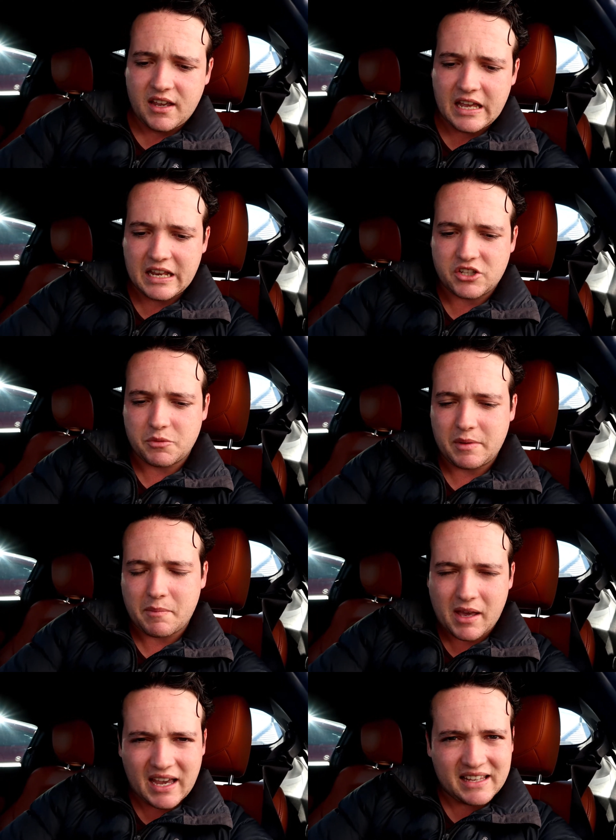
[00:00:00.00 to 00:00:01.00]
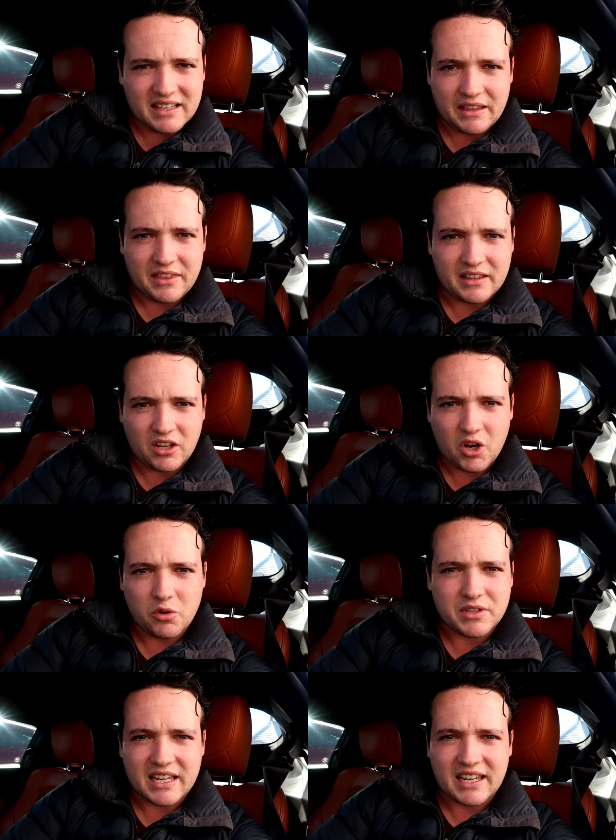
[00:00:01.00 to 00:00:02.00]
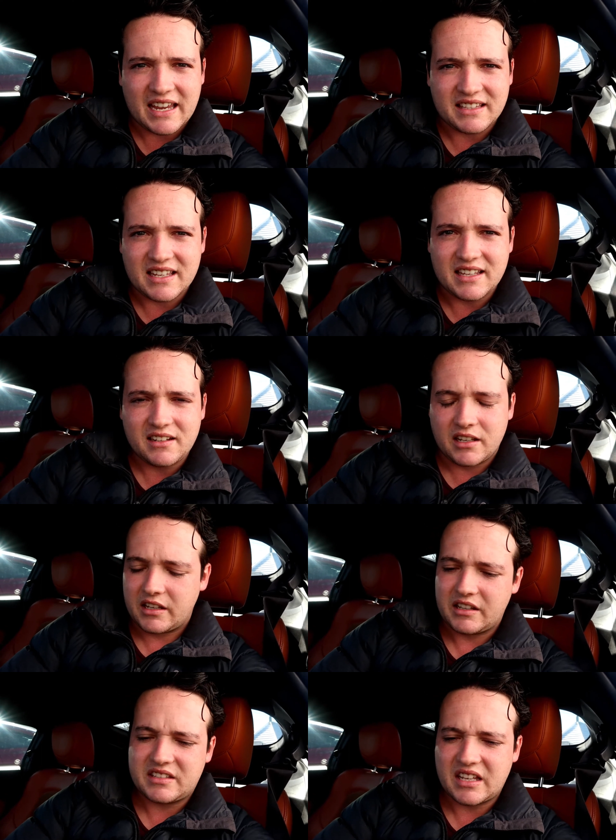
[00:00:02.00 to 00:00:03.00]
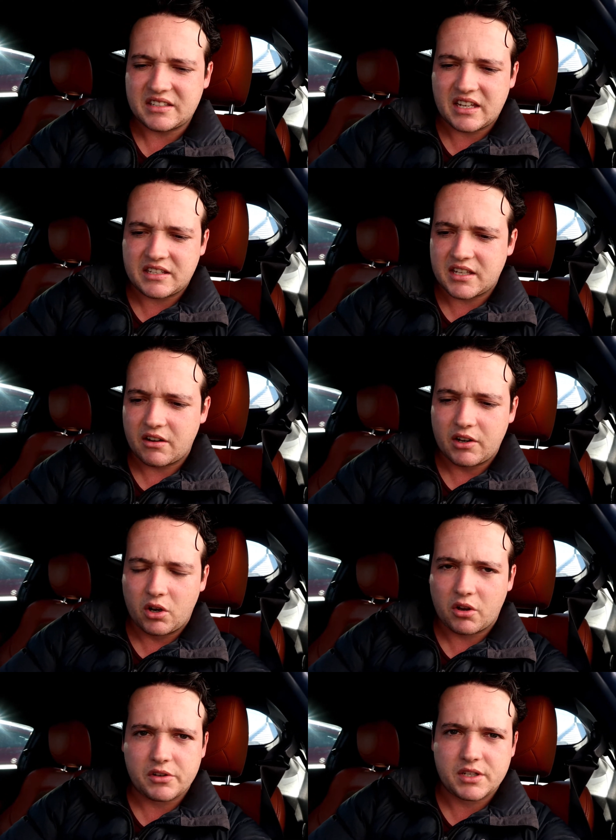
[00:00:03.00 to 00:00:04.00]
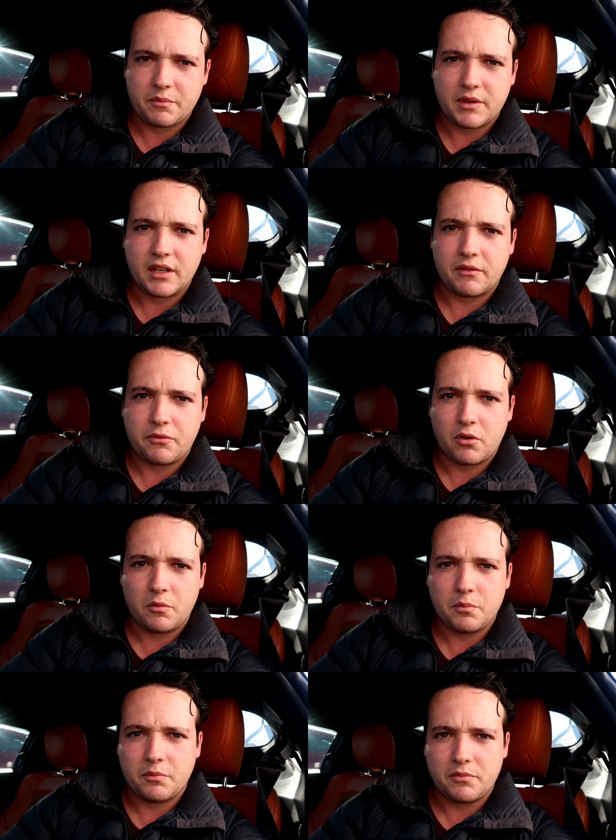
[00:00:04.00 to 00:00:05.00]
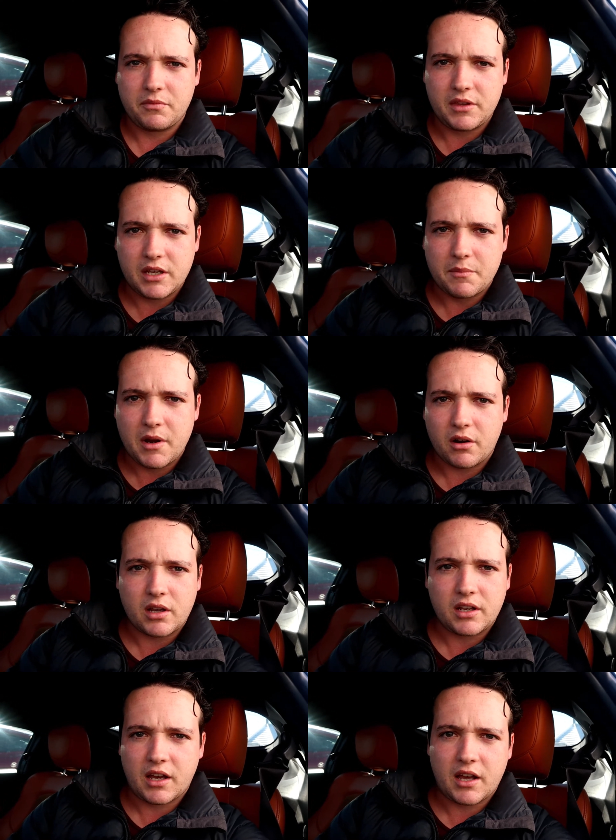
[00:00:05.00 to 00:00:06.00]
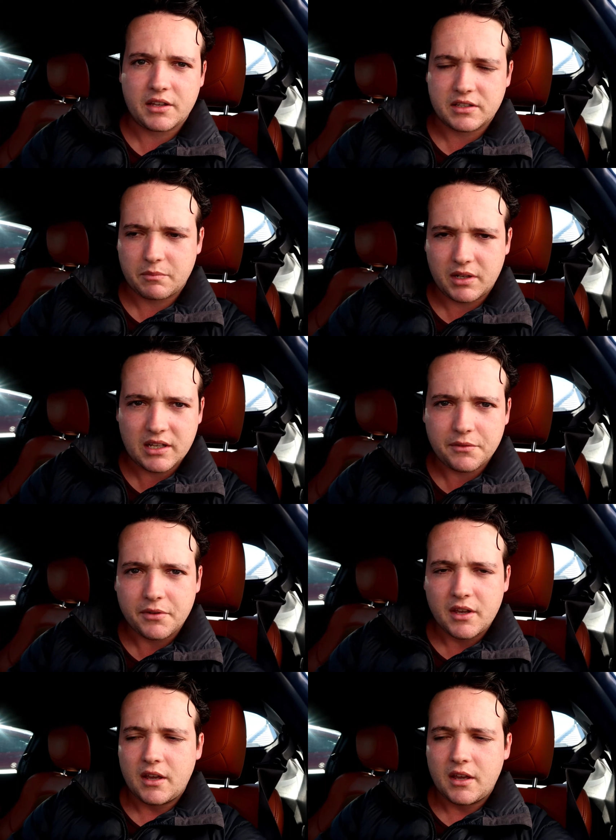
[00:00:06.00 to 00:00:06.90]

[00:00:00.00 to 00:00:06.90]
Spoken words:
It should be about 8, I think the code's like A10, and it does say steering lock or something from the American cars, I believe.